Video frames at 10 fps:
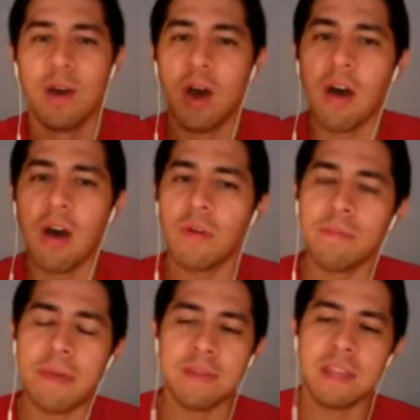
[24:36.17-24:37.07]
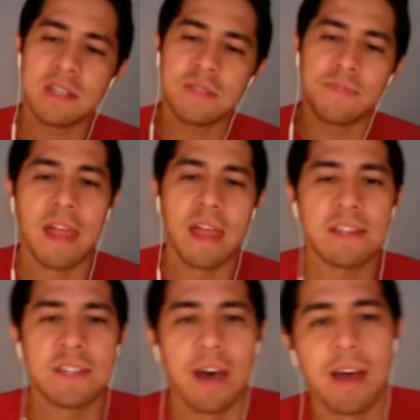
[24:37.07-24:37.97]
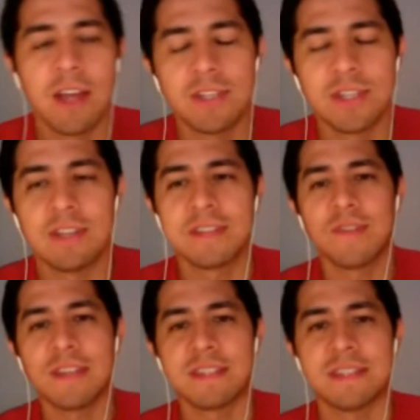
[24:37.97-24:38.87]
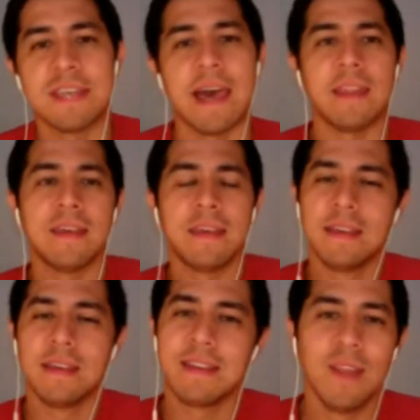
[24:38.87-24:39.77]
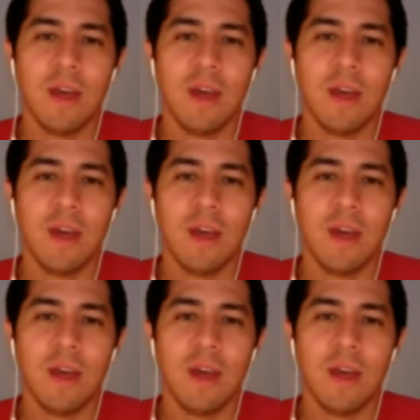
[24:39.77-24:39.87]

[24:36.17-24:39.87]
oh, well, maybe they just fell out of touch and stuff. That's sad. No,